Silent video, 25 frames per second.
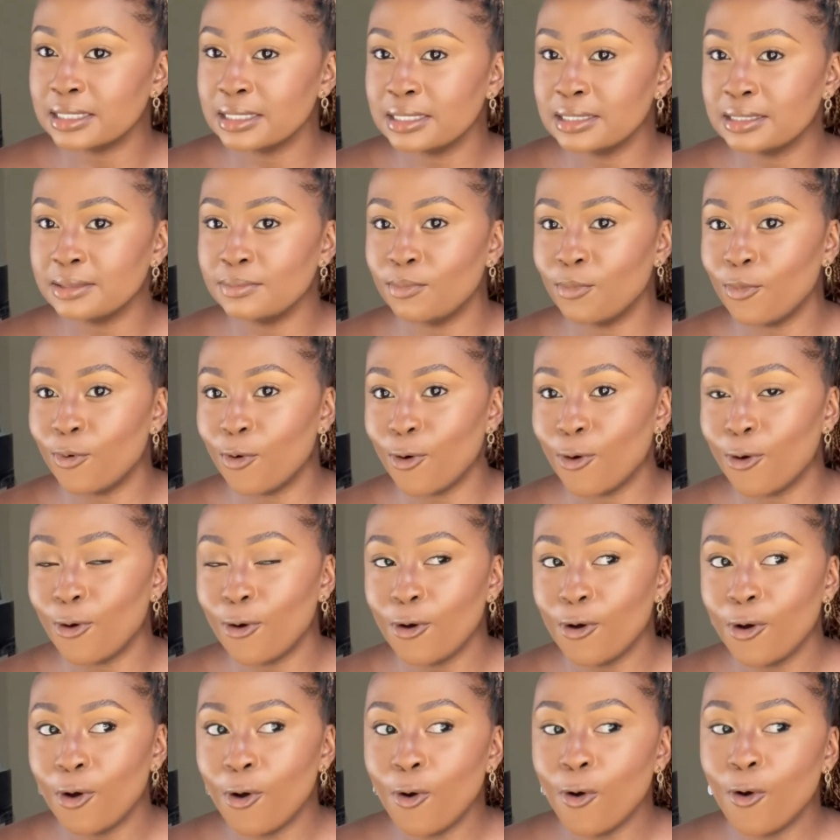
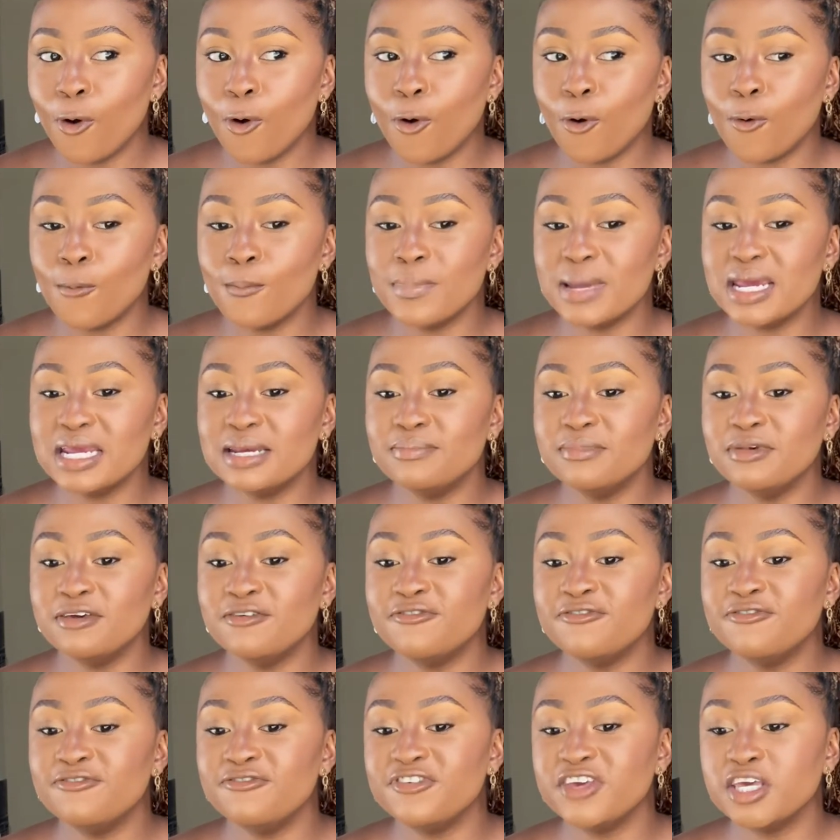more, or made me
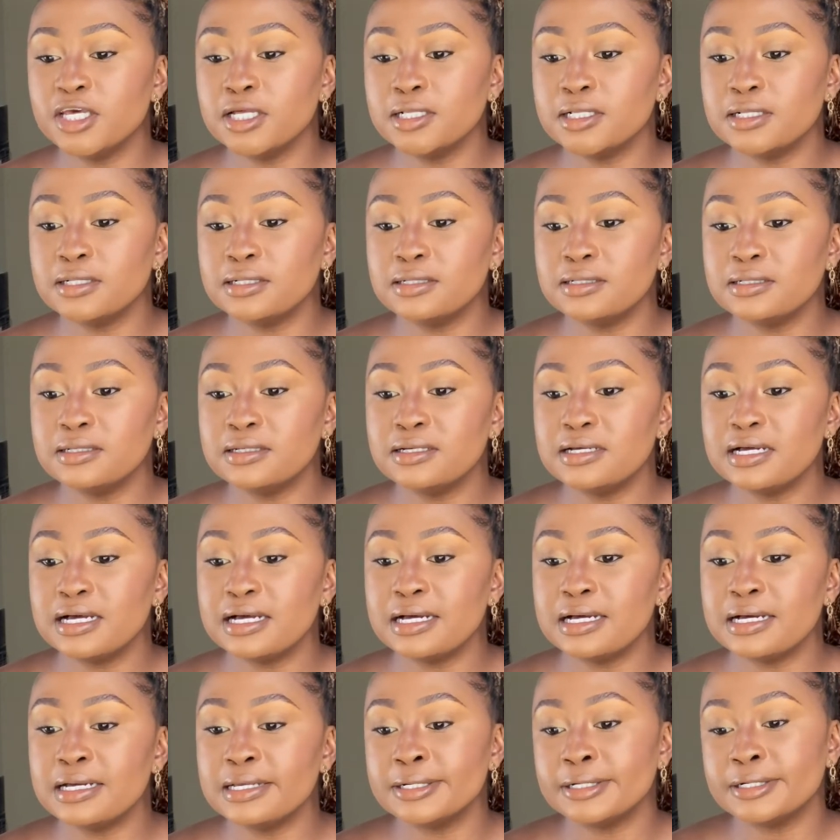feel
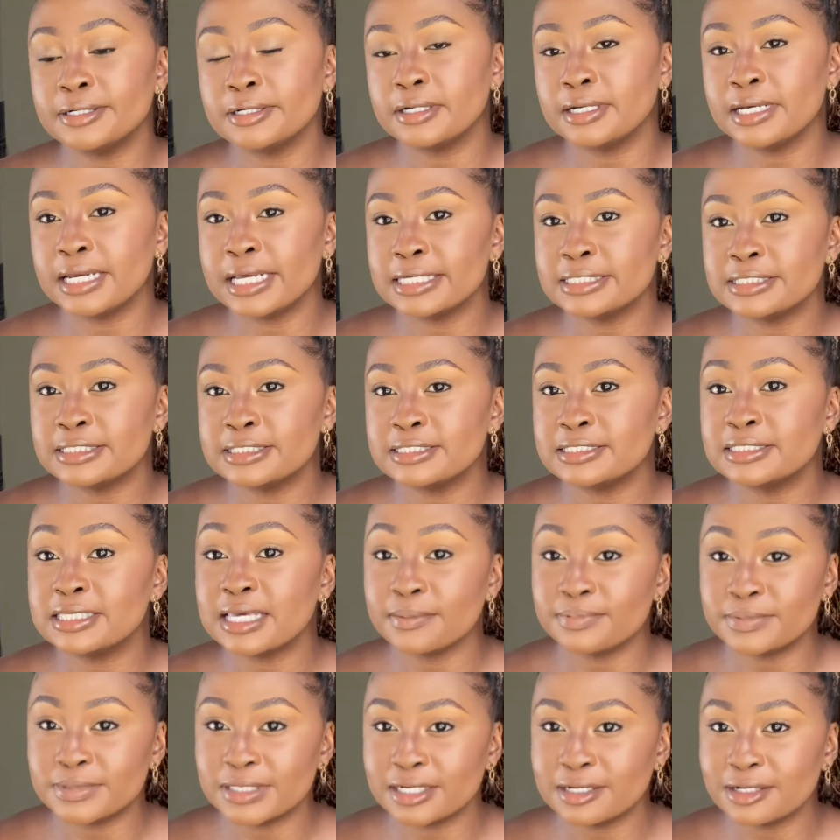a little less
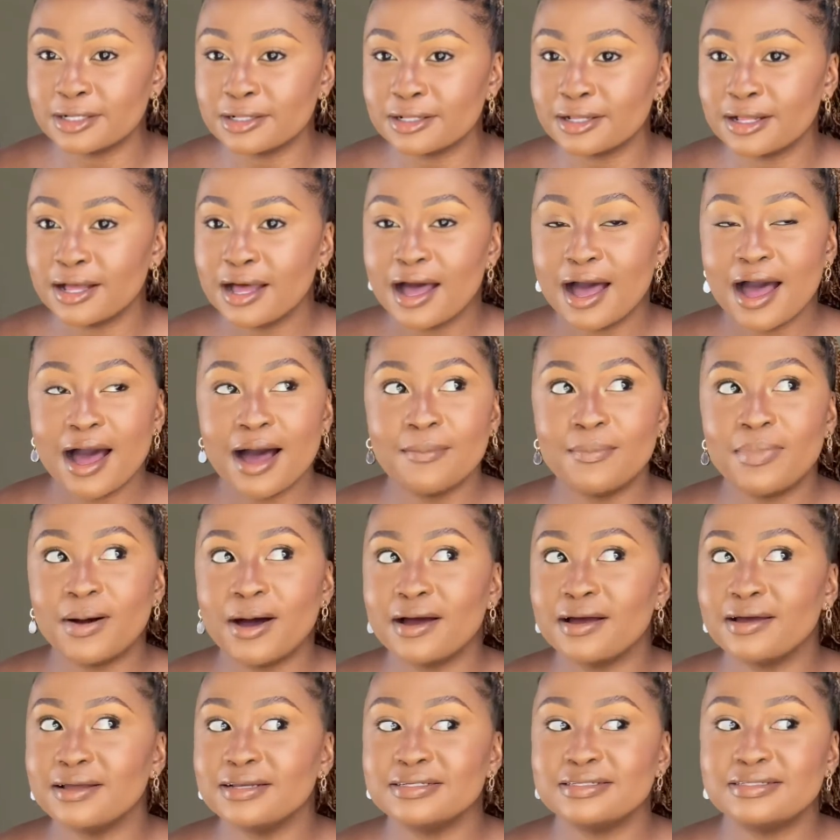skeptical
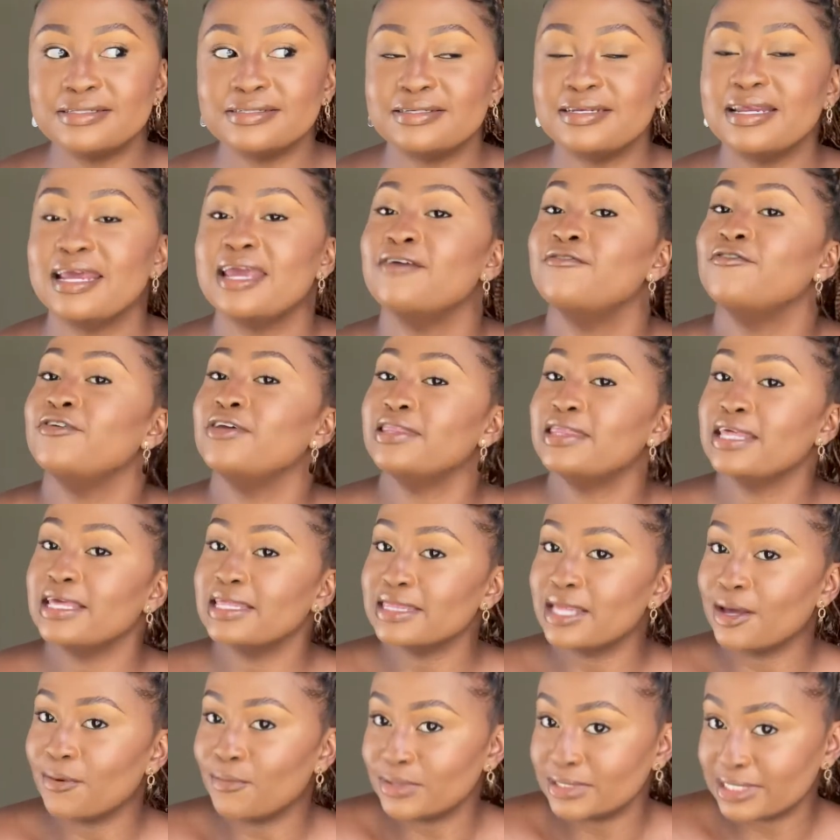about everything
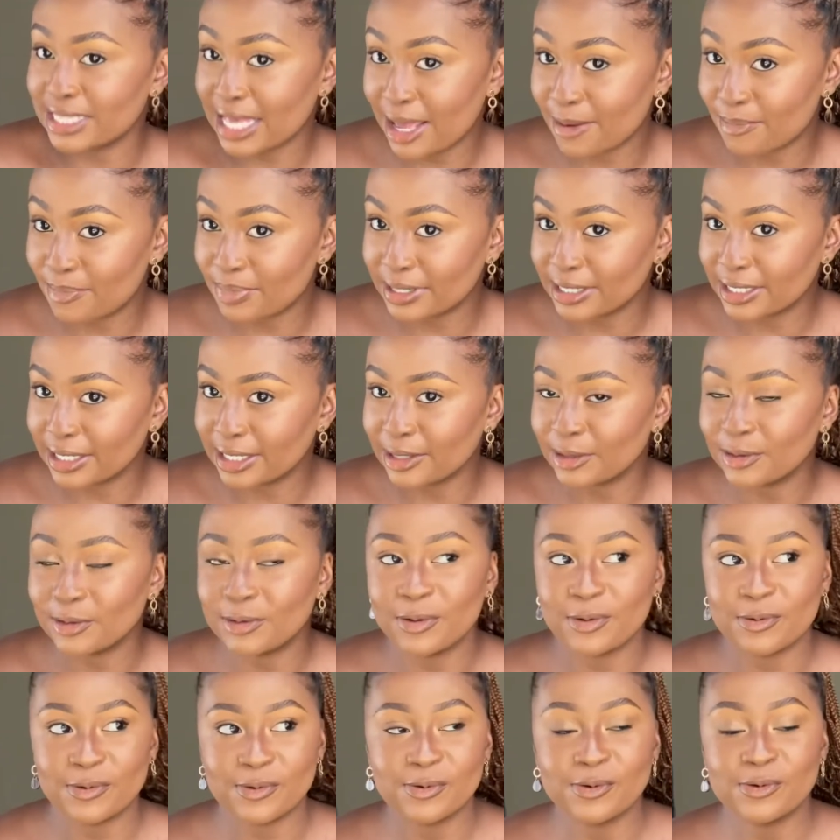that was happening.
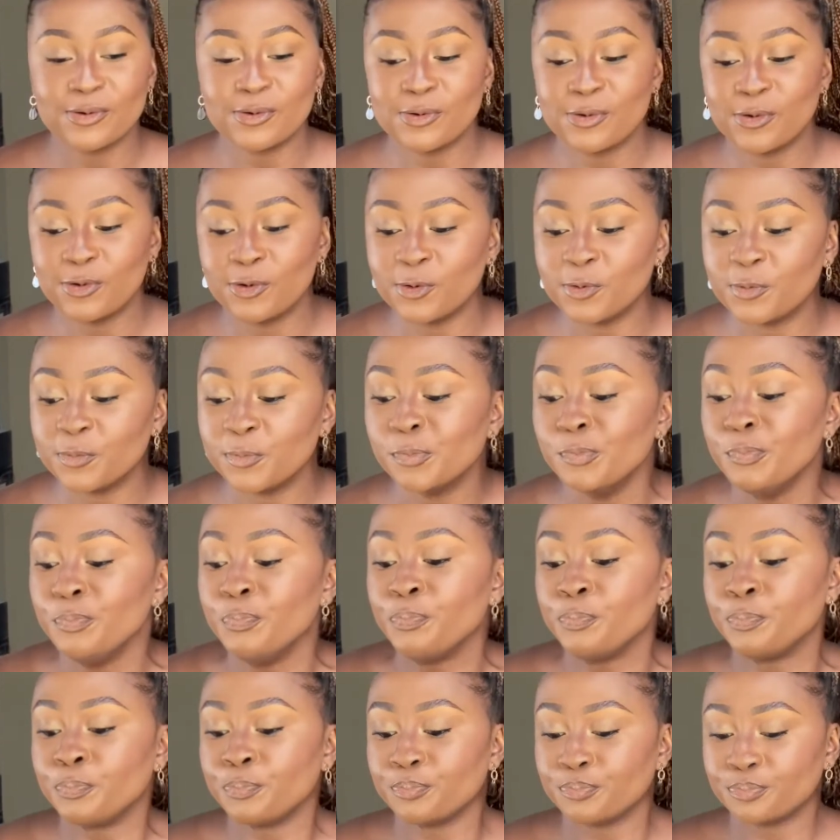Cool.
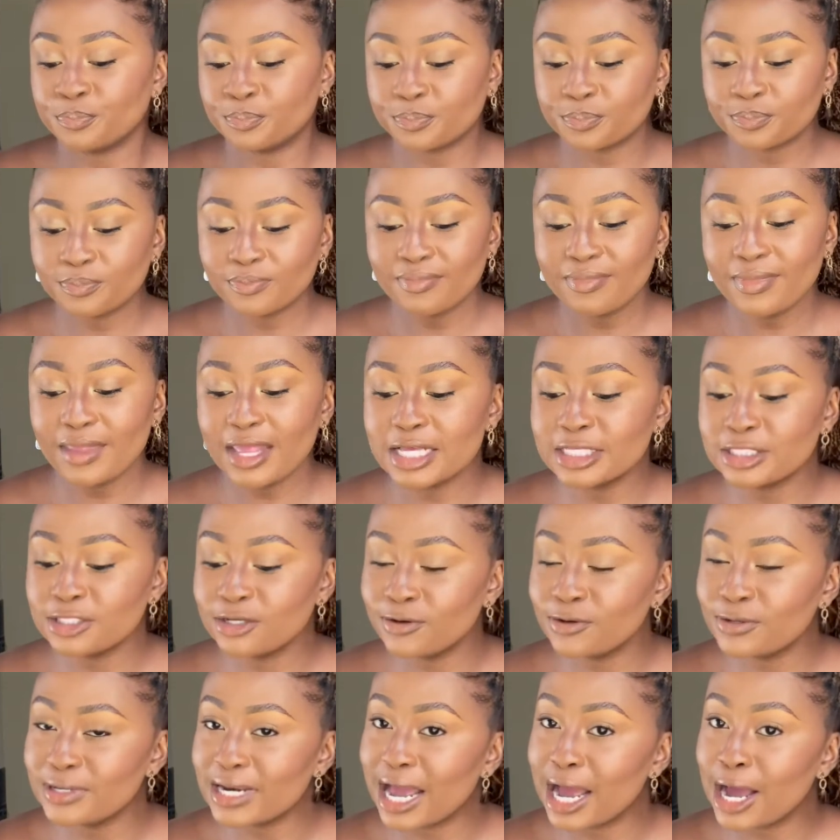So
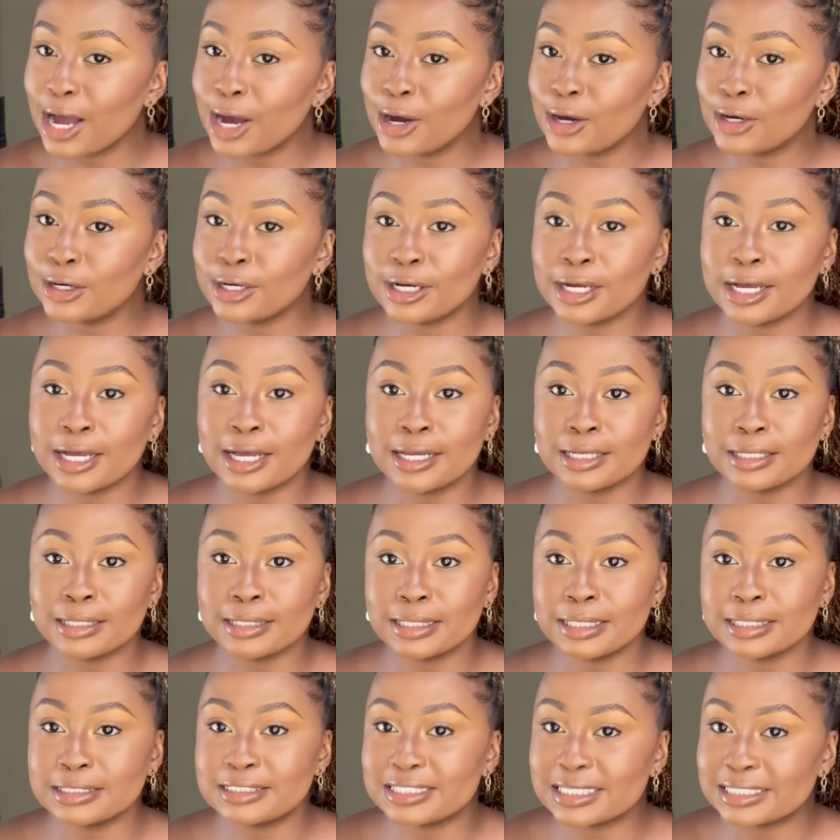now
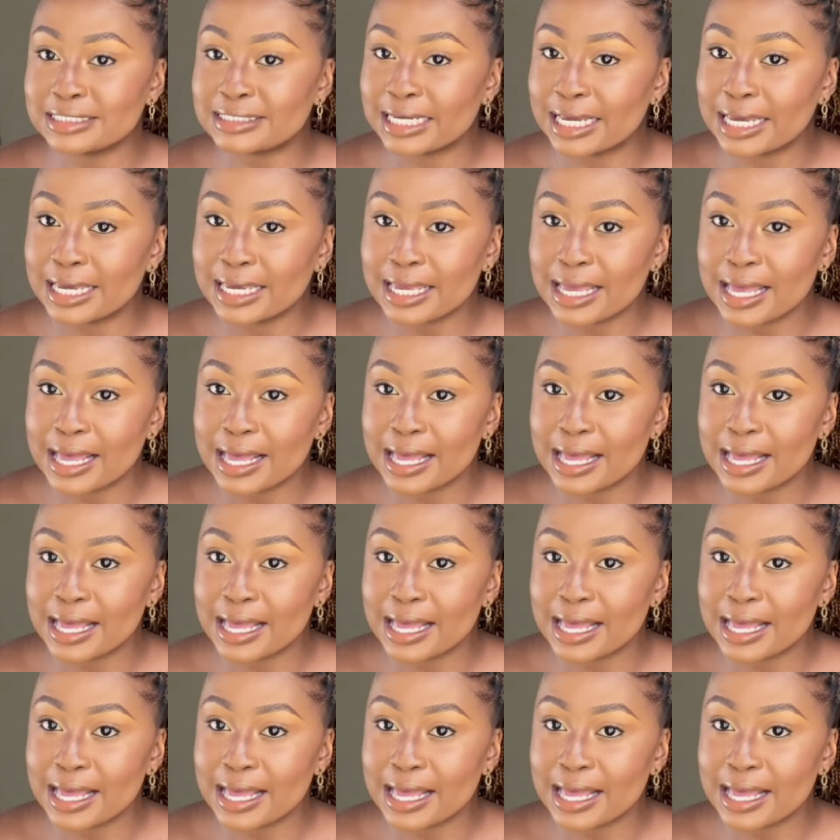it's the day